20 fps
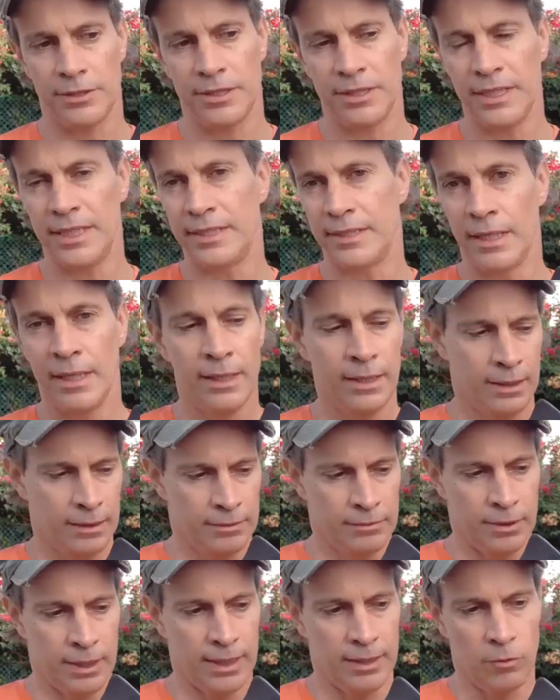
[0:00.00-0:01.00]
You'd need
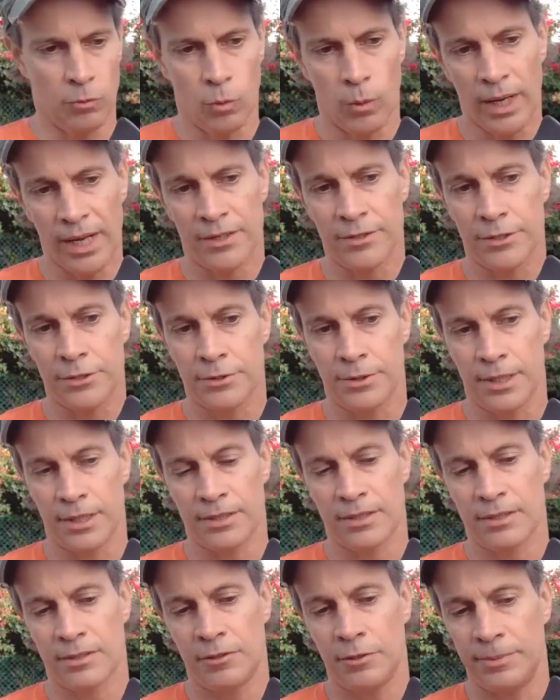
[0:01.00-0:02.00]
wider
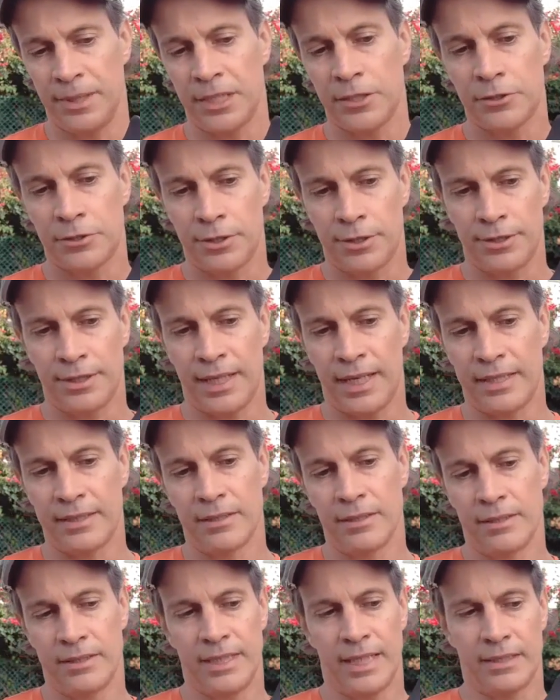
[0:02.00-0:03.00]
trucks to make sure
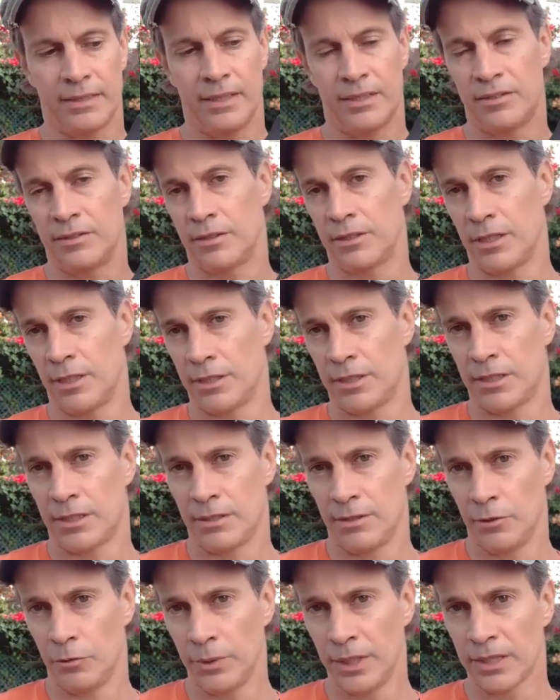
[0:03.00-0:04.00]
that the deck doesn't
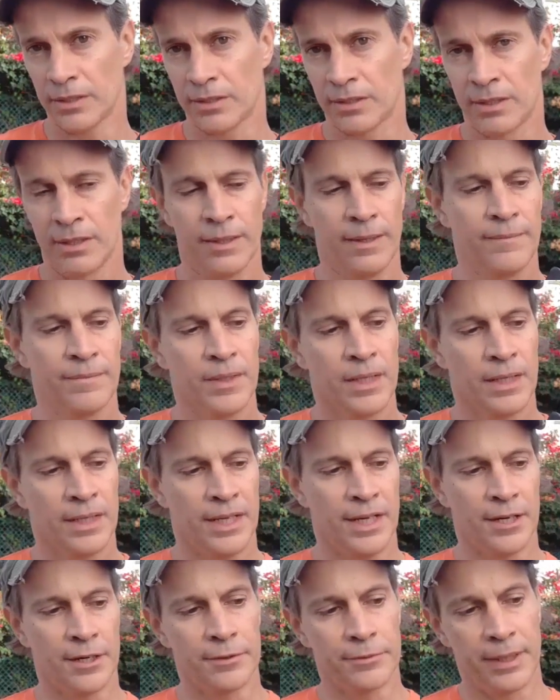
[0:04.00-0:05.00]
touch the wheels.
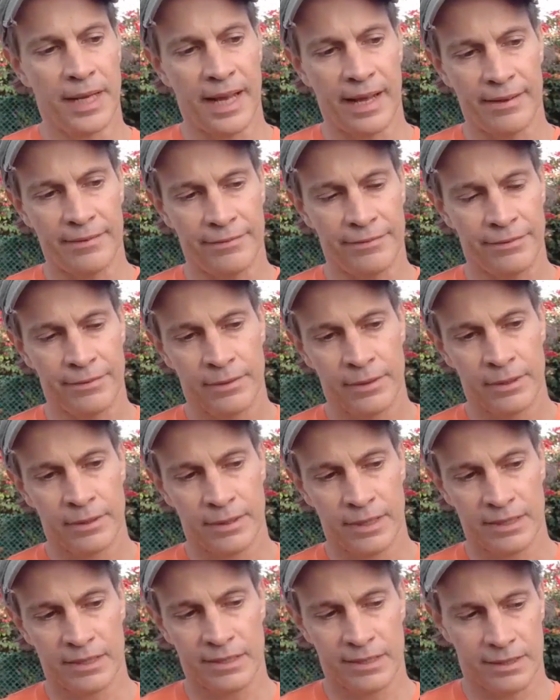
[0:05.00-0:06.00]
Here we have
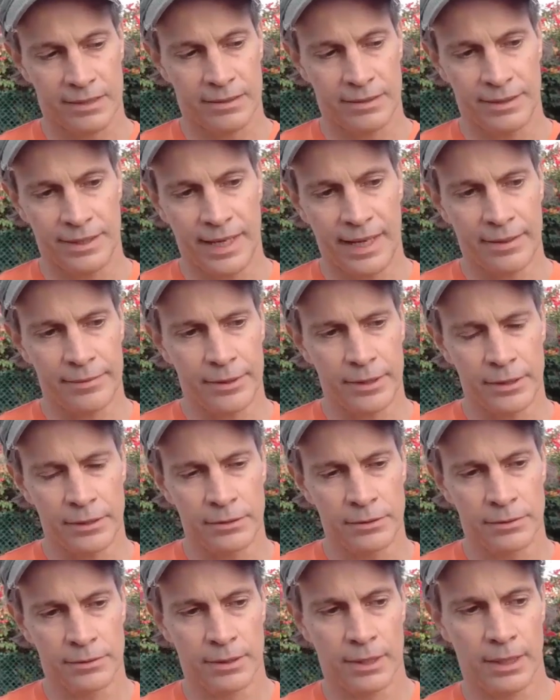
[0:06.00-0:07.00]
this
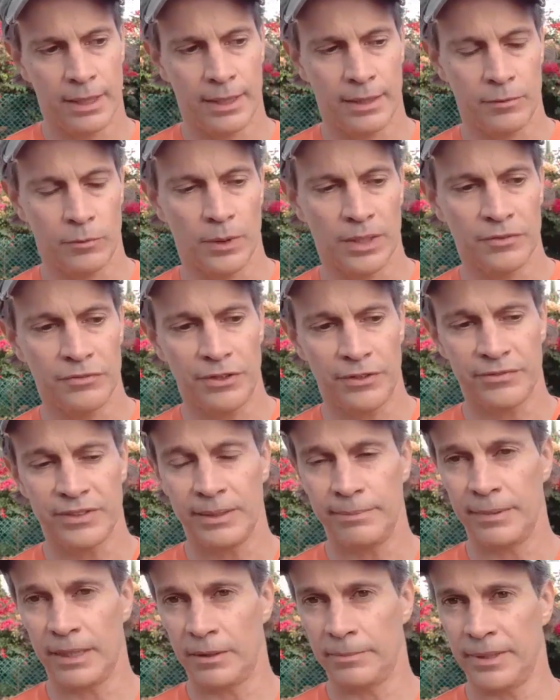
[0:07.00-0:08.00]
narrow
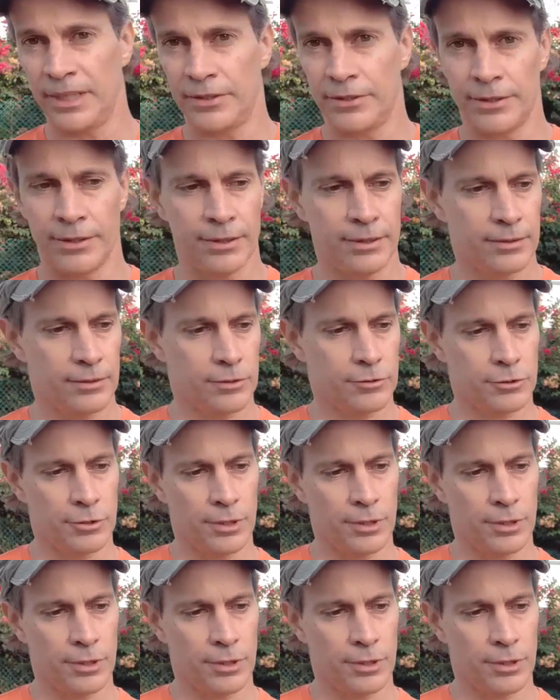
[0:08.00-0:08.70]
150mm